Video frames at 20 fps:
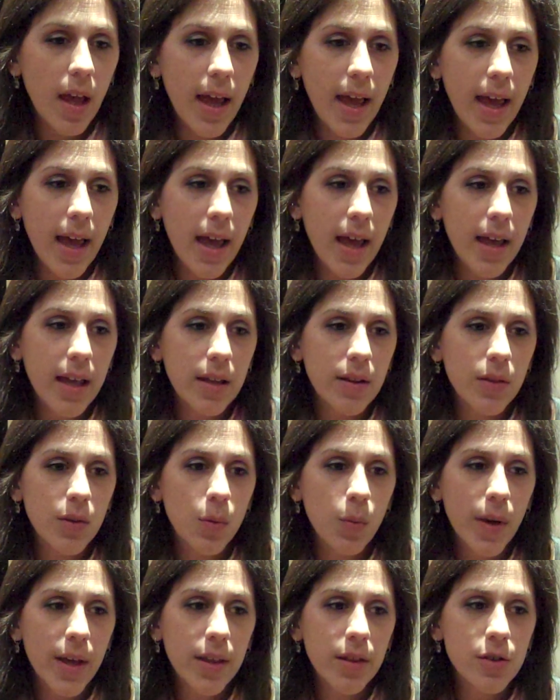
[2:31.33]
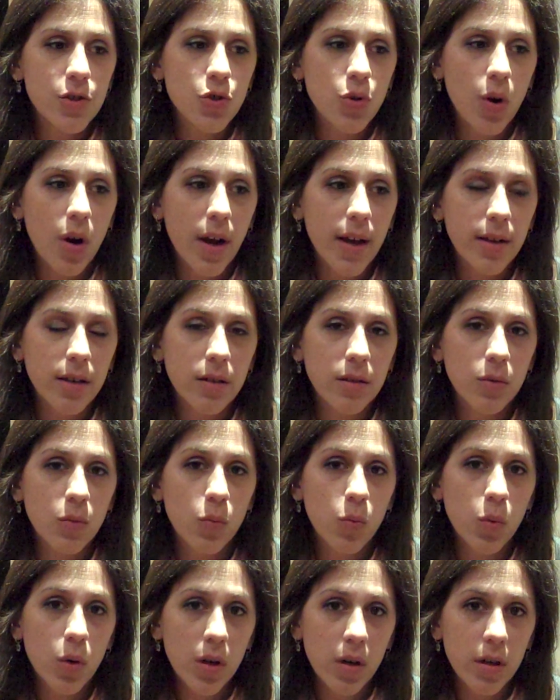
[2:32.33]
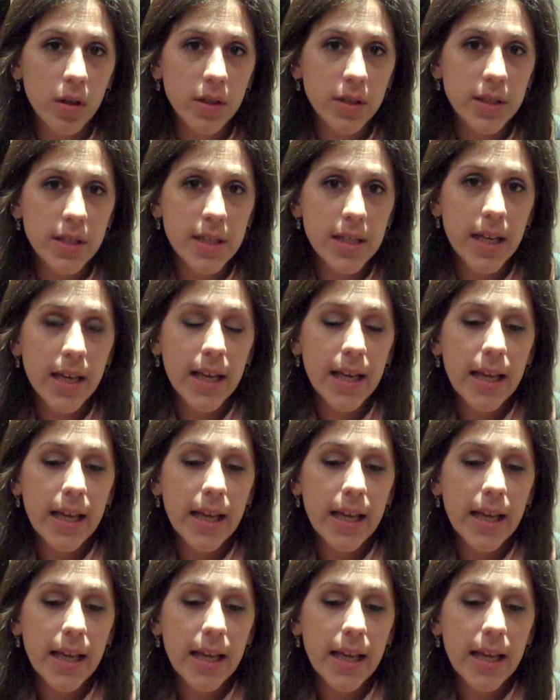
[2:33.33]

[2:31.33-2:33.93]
And the way the trial works